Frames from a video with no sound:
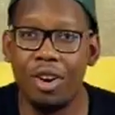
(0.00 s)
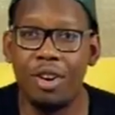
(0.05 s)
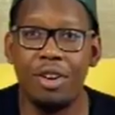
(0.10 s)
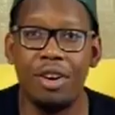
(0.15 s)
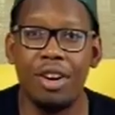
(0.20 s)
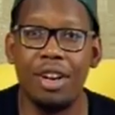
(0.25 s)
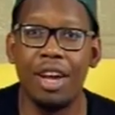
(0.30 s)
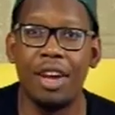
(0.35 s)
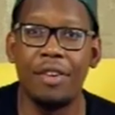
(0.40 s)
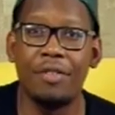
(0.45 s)

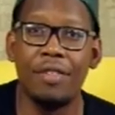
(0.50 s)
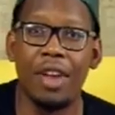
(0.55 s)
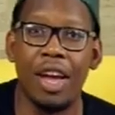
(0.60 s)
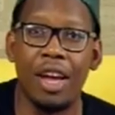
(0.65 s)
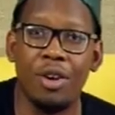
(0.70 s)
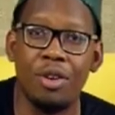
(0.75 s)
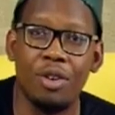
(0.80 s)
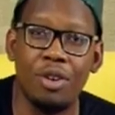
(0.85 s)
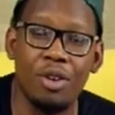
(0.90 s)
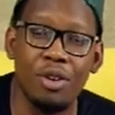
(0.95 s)
scoring F9,
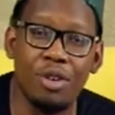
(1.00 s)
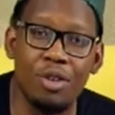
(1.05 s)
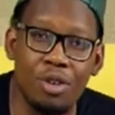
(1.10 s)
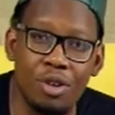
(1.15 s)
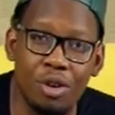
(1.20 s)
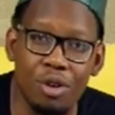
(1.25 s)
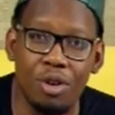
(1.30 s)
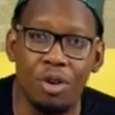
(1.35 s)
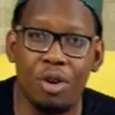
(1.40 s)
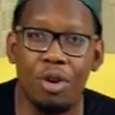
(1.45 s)

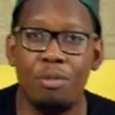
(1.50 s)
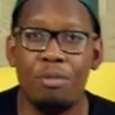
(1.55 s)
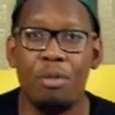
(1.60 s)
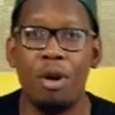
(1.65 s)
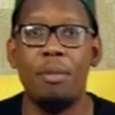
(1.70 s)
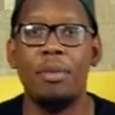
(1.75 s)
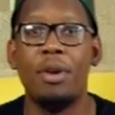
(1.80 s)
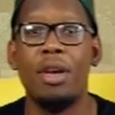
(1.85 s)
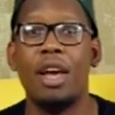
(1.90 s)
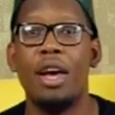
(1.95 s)
Olodo.
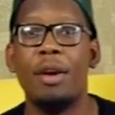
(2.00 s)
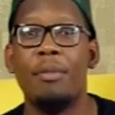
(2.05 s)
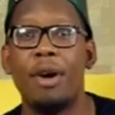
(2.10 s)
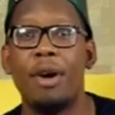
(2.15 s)
Mommy,